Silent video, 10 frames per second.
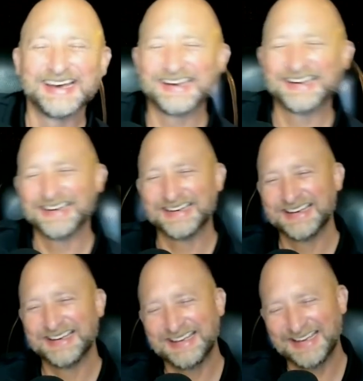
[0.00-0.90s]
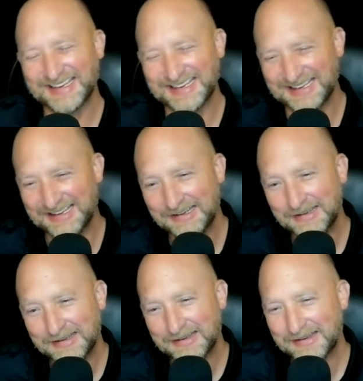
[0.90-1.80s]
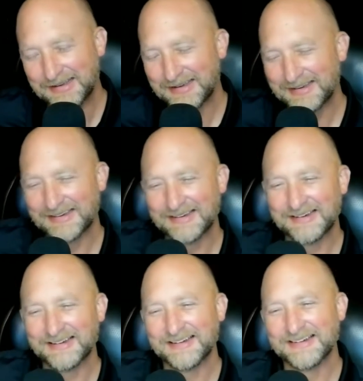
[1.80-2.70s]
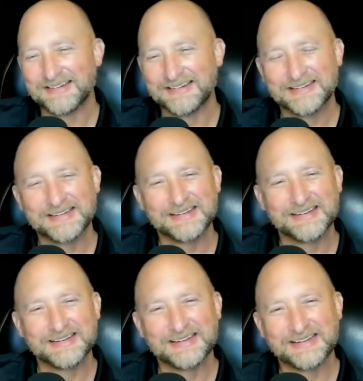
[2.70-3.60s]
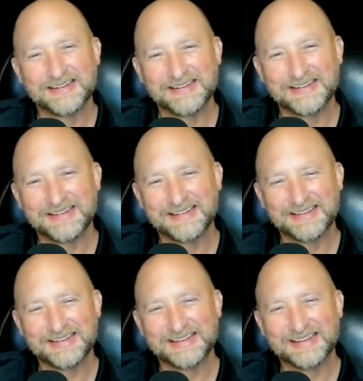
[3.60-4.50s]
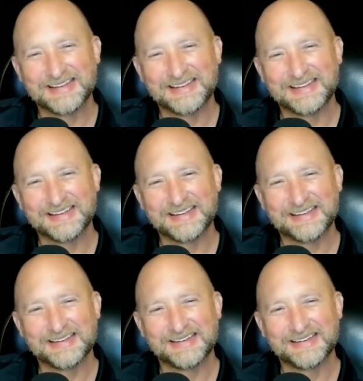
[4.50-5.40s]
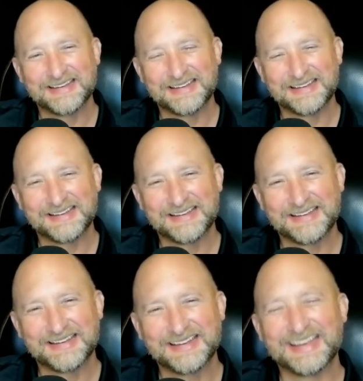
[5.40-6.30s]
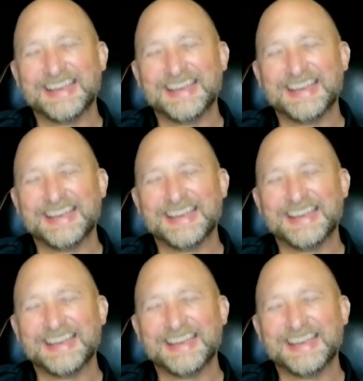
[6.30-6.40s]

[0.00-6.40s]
(silent)